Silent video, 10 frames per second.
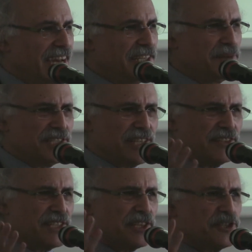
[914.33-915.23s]
And it was
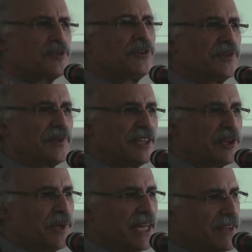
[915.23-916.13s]
just extraordinary
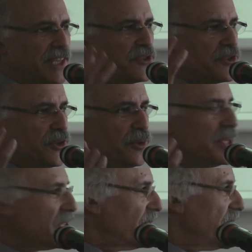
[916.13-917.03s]
that you had these two
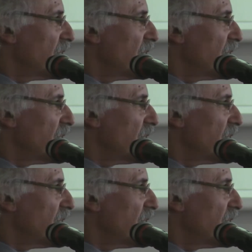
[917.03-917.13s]
bits of